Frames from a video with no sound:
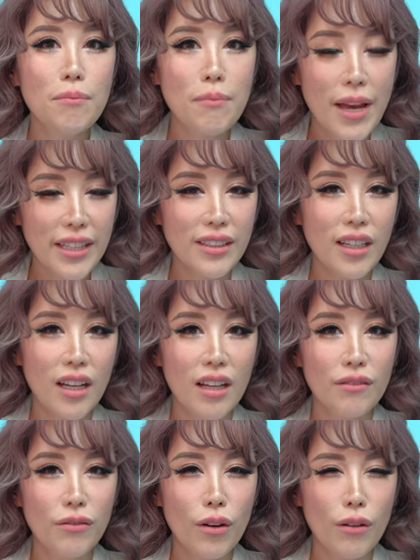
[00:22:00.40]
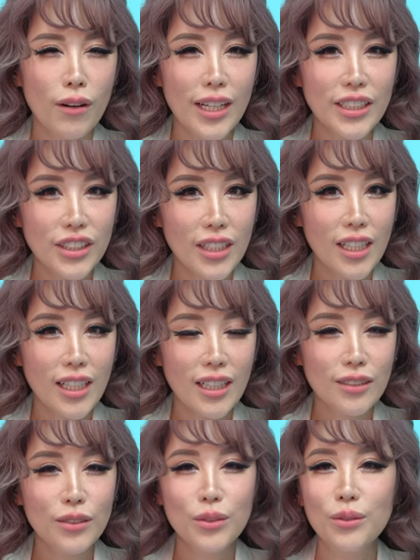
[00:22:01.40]
meant for Raeesah
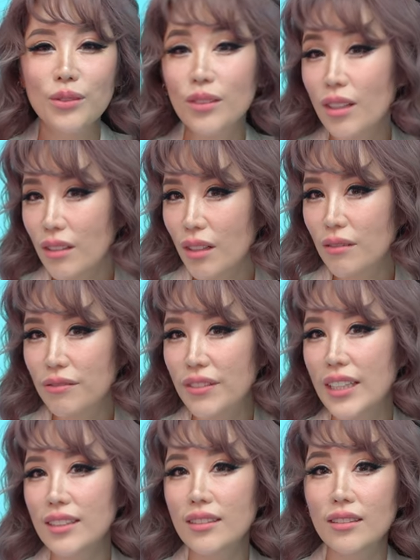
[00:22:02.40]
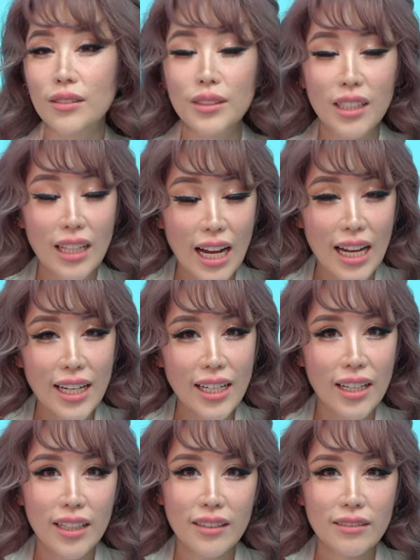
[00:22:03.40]
Khan to not confess to the lie
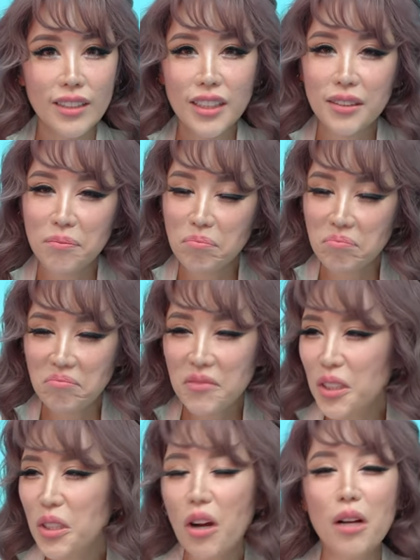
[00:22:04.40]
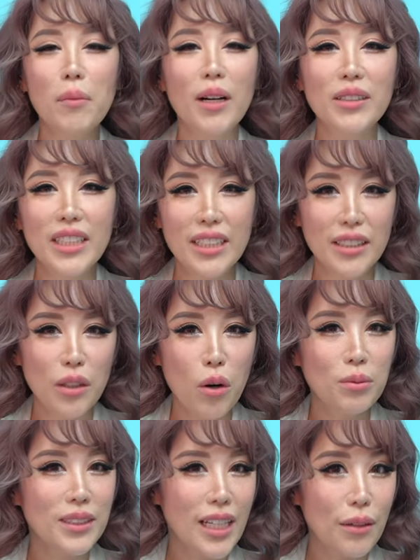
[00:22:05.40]
and just not talk about it in the
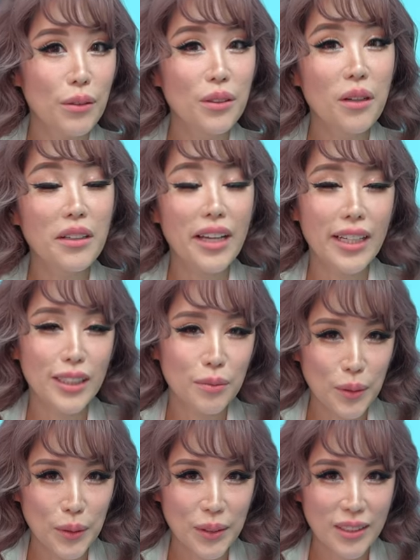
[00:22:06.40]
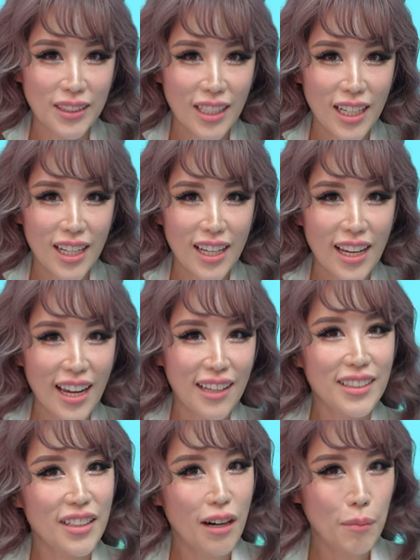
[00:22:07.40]
hopes that it will not get exposed
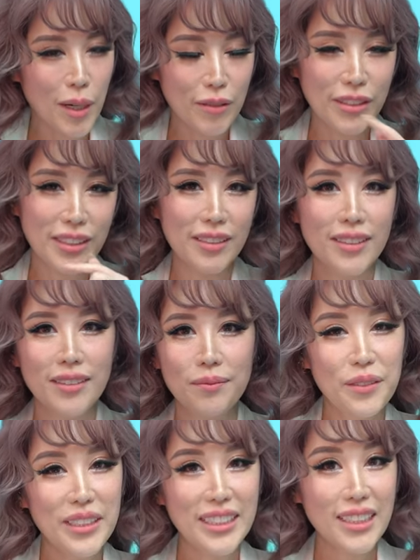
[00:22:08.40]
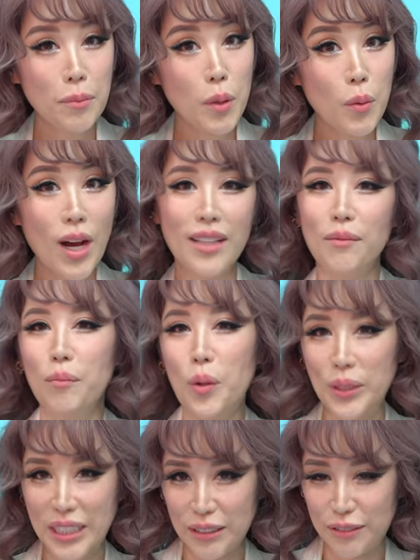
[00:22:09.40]
and here are my reasons. Reason number one,
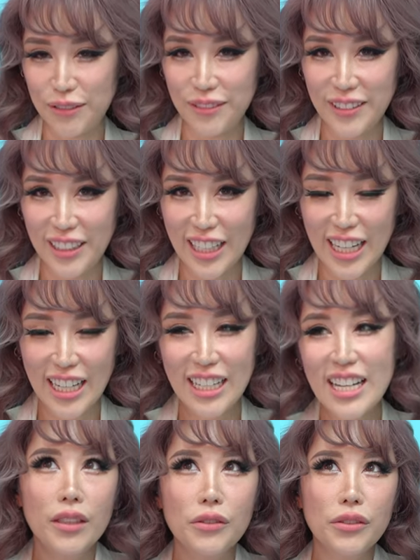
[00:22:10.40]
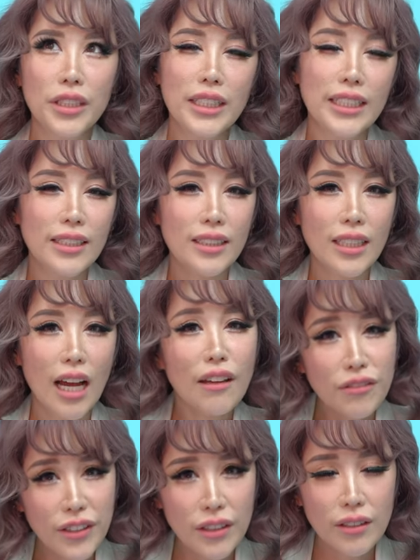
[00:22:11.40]
motive, okay? The three leaders I
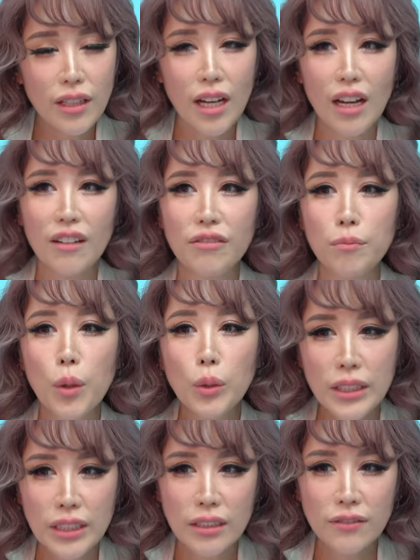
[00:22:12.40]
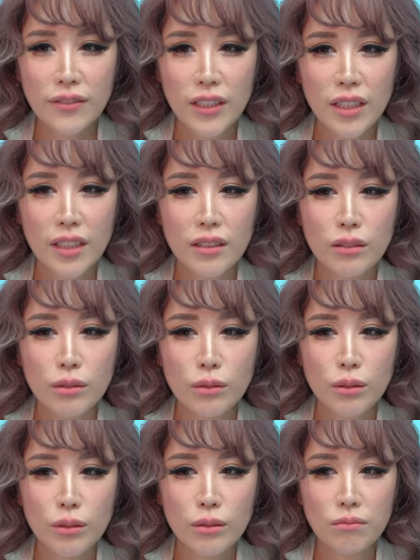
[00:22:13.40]
feel have motive
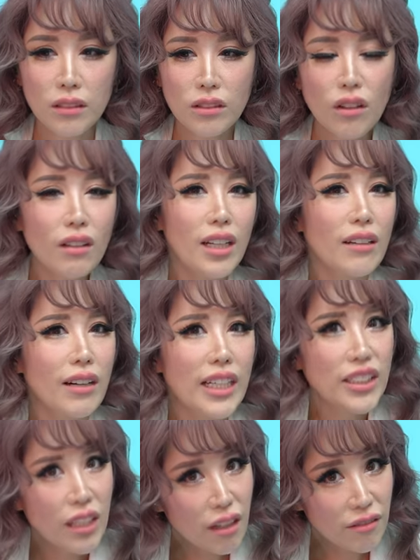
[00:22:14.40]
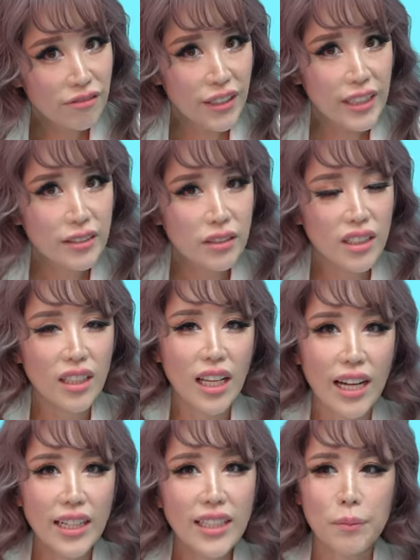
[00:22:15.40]
to not let Raeesah confess to the
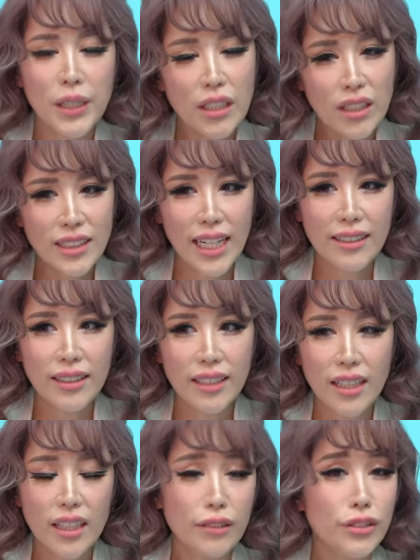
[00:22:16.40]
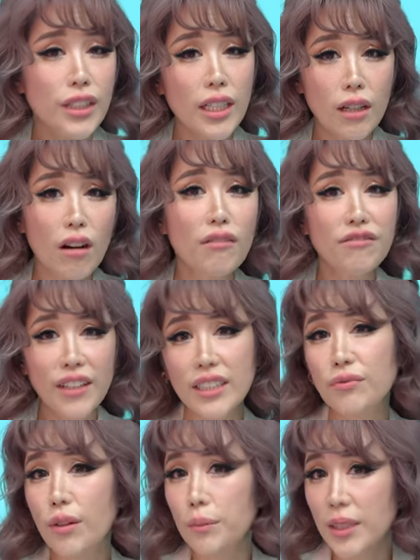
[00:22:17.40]
lie because I think that if she had
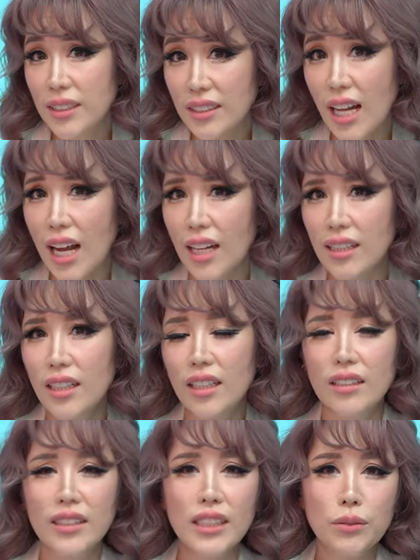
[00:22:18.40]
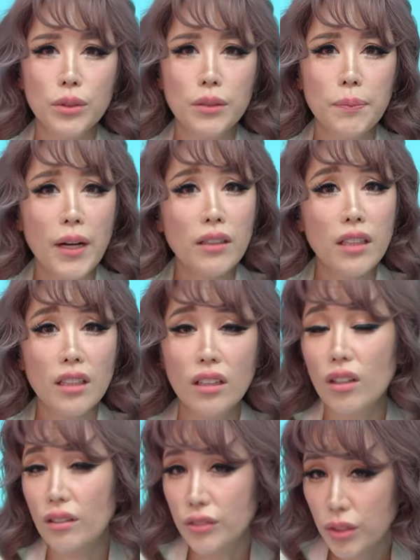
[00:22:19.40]
confessed from the start, this would spell a
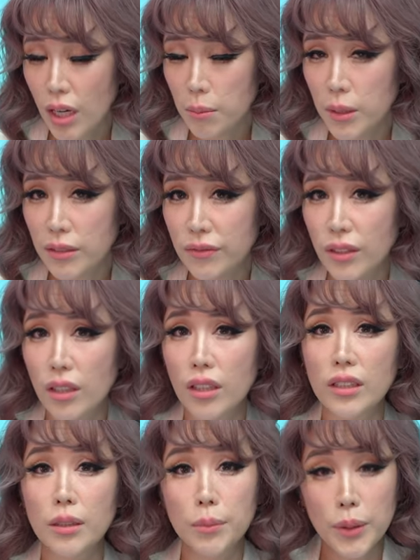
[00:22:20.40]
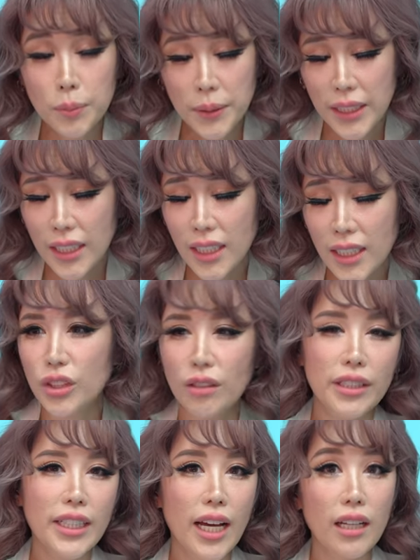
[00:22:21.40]
lot of trouble for WP. She
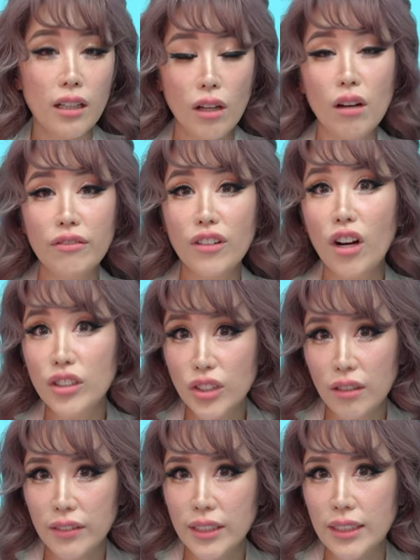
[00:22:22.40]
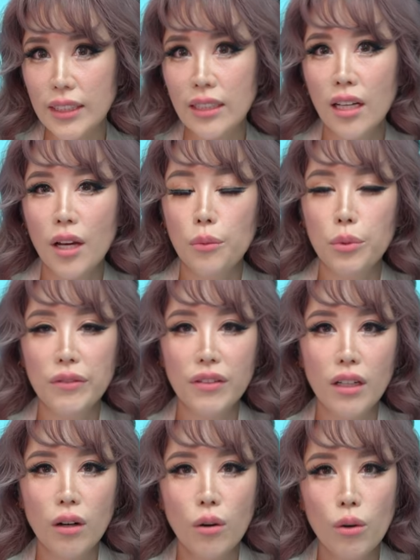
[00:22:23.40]
already had a lot of controversy with
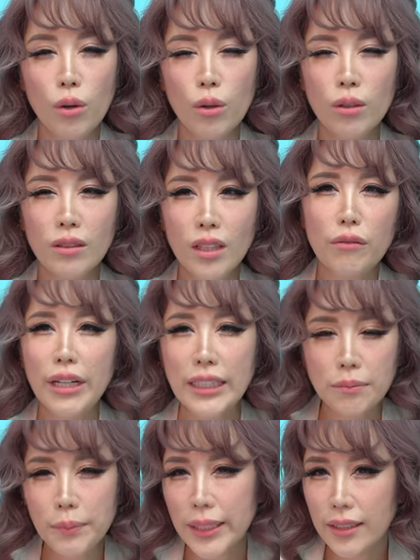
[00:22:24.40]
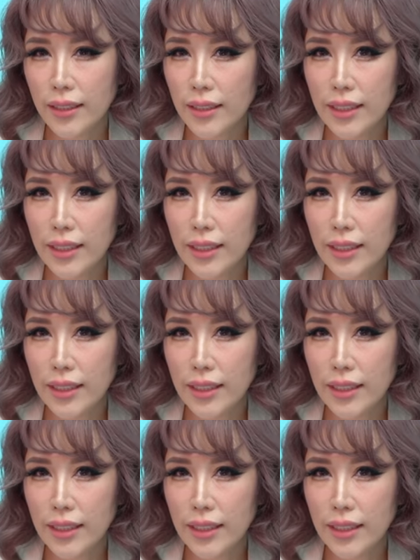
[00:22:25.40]
her whole race baiting